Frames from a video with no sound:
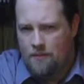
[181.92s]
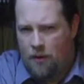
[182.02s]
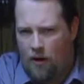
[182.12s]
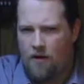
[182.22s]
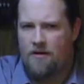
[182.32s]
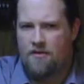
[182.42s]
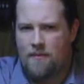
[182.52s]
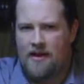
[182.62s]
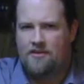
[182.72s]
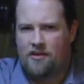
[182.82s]
part of the
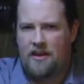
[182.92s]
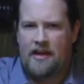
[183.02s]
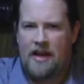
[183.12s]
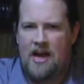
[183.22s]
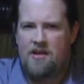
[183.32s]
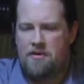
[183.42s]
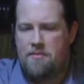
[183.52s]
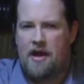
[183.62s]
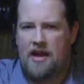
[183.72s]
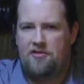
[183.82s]
Mexican economy,
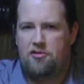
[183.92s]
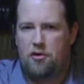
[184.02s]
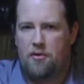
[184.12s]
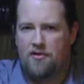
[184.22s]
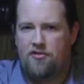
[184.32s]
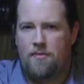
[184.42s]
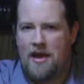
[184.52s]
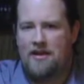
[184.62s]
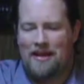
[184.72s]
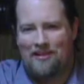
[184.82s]
behind tourism
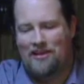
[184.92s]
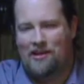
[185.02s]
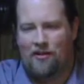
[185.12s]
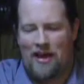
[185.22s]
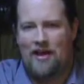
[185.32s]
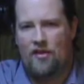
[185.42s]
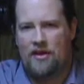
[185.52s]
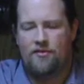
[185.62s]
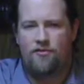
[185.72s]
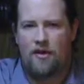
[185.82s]
and illegal
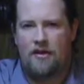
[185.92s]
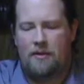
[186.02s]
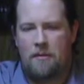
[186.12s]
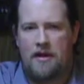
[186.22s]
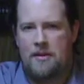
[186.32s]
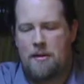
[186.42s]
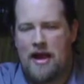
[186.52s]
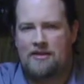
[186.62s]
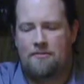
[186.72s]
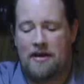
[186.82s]
aliens sending money
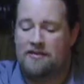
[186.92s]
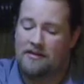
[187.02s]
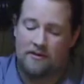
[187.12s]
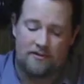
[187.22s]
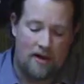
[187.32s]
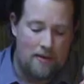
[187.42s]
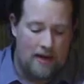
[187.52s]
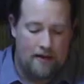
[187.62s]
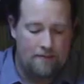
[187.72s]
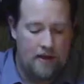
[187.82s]
back to Mexico. So, I mean,